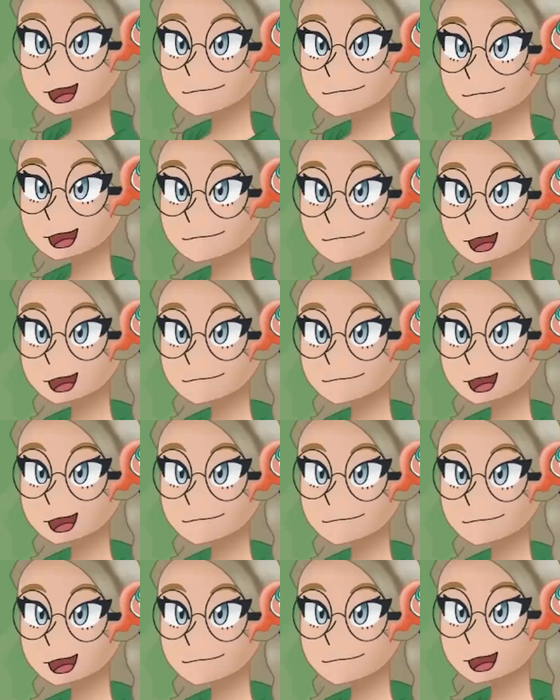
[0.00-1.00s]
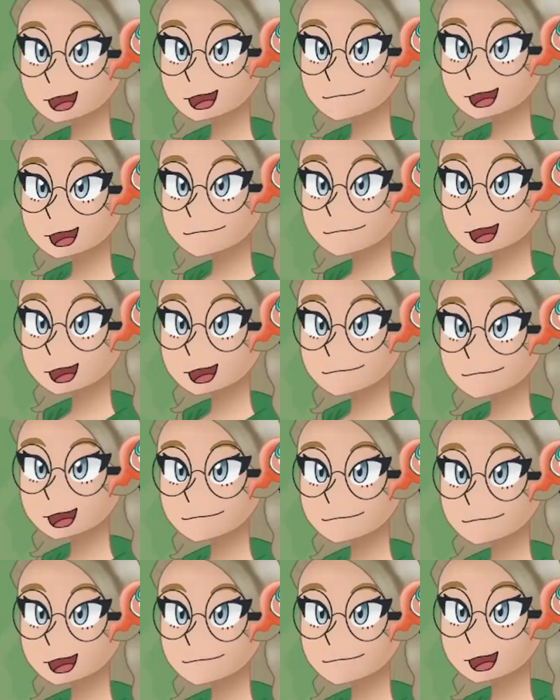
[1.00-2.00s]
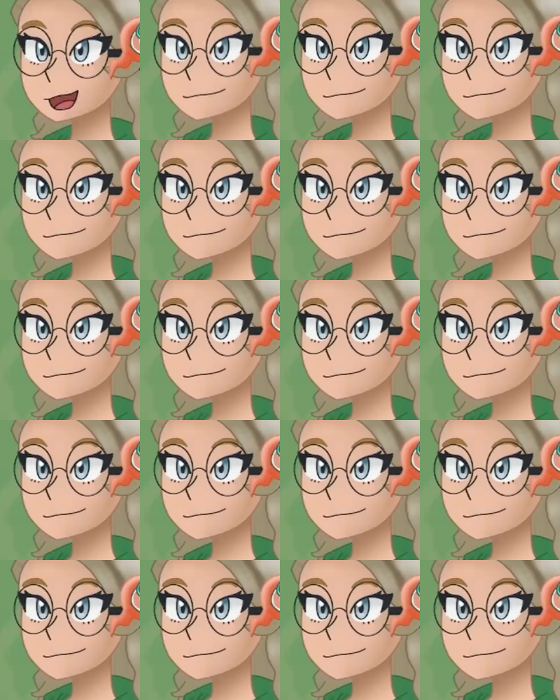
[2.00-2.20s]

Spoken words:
quiver dancing, we are in danger.